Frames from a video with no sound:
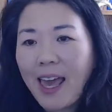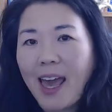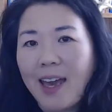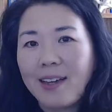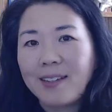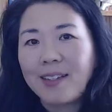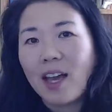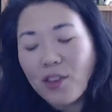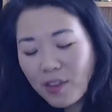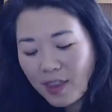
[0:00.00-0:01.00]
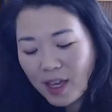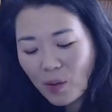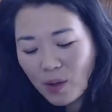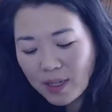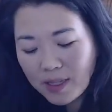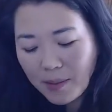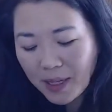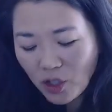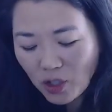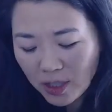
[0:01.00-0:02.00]
And the other thing I wanted to
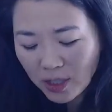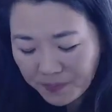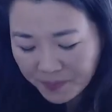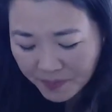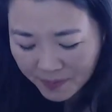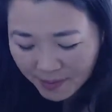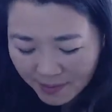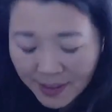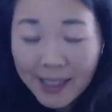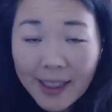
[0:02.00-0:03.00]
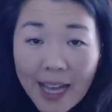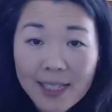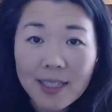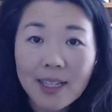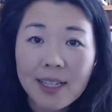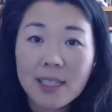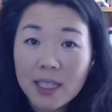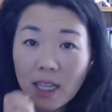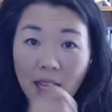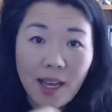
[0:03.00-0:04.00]
mention lastly is a
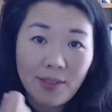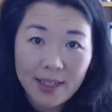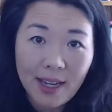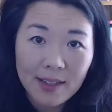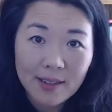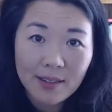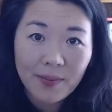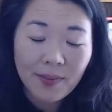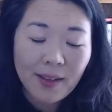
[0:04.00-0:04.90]
saliva test.